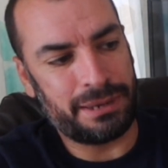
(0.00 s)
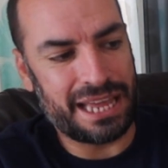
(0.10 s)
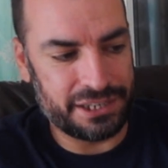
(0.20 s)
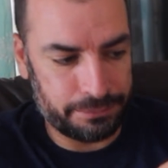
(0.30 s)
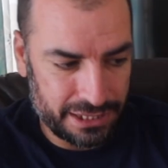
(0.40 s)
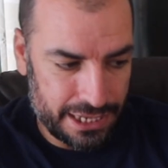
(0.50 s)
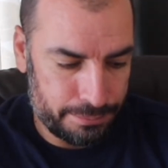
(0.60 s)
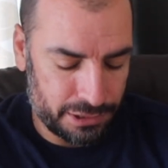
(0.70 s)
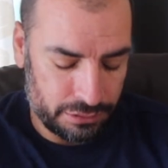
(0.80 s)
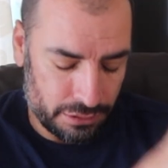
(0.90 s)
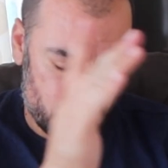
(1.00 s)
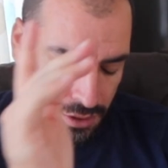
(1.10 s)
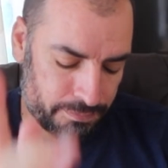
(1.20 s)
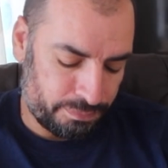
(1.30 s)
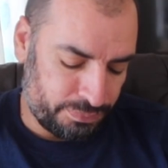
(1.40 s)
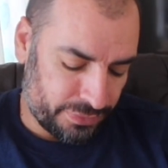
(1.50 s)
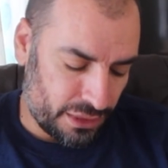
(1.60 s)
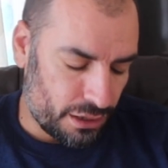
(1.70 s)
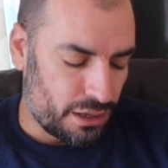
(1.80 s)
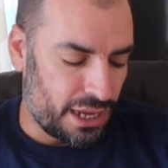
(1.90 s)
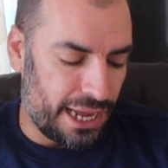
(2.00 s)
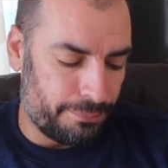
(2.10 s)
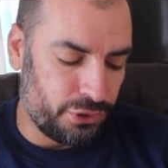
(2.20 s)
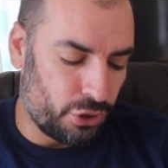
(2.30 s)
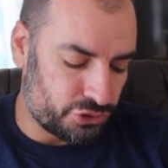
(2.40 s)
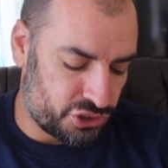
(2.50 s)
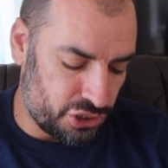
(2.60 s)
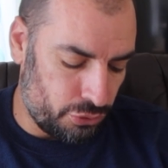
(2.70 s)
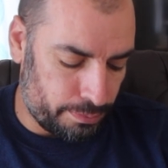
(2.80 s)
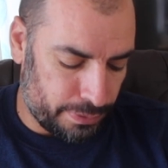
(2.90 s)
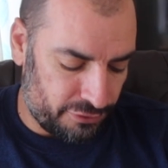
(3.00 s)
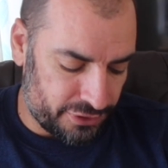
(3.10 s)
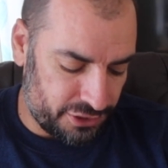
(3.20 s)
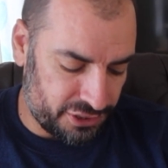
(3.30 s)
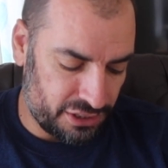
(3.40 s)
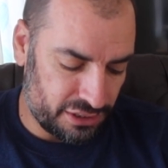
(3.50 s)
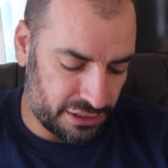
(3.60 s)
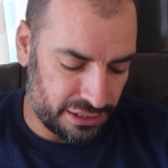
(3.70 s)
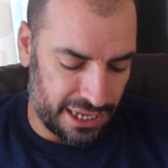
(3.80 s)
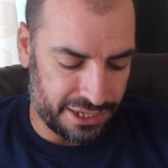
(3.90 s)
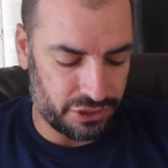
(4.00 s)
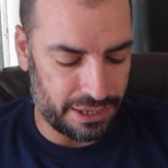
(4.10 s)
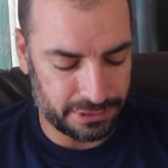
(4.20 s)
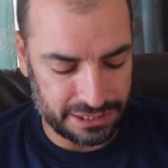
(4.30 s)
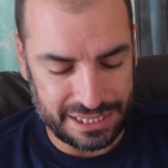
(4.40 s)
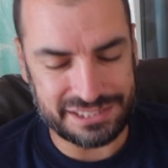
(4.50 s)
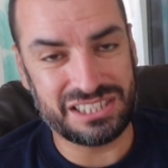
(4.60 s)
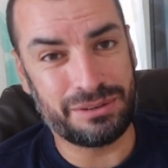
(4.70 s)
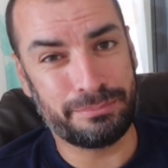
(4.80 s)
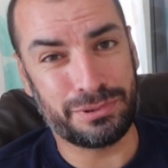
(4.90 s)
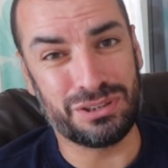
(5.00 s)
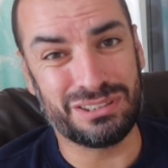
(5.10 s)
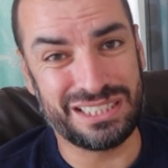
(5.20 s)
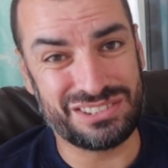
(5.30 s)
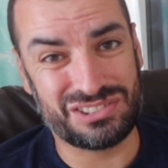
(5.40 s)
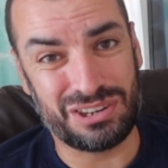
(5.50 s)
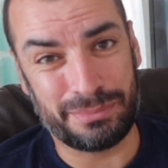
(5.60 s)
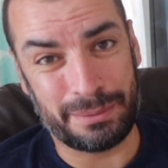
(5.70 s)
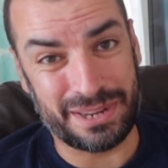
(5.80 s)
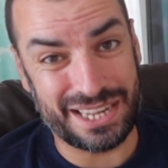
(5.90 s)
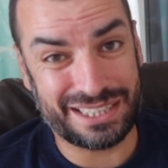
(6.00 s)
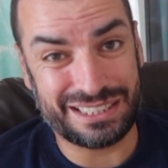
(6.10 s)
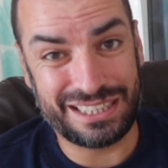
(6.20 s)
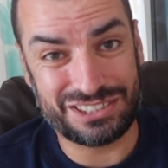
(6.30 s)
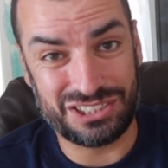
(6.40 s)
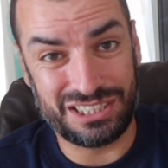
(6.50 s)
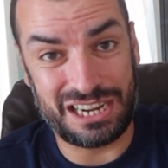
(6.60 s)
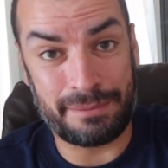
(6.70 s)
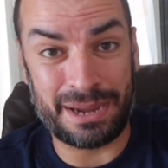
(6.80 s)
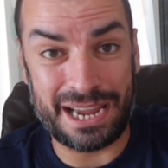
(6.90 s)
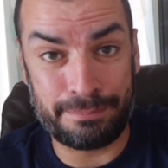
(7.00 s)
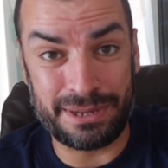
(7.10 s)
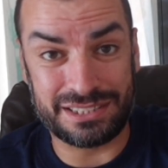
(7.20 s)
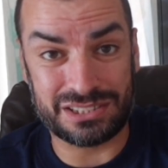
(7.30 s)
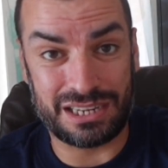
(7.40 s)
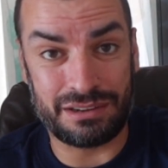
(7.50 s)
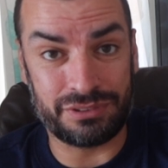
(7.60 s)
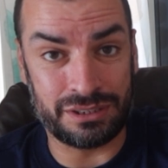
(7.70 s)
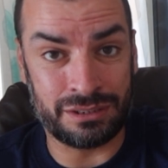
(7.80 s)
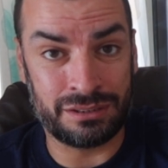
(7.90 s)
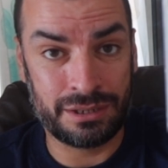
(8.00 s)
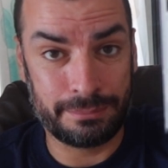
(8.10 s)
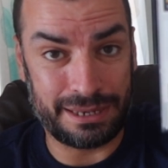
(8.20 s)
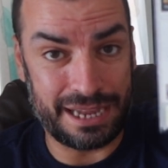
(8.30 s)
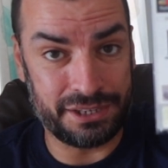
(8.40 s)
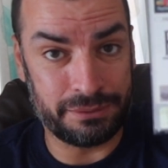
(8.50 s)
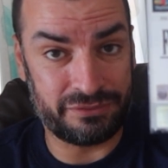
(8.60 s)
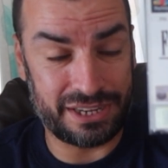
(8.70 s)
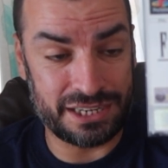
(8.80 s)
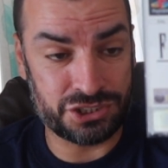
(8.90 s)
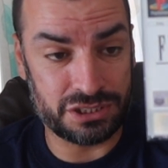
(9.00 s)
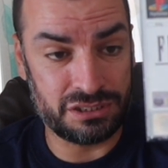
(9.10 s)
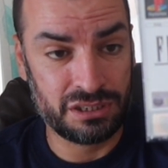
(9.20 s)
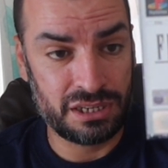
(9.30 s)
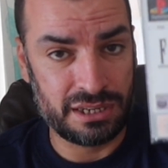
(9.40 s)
Platinum label. I'm not too bothered. I know I'm collecting them, but it's not my main collection, and I'm happy to have a Platinum version.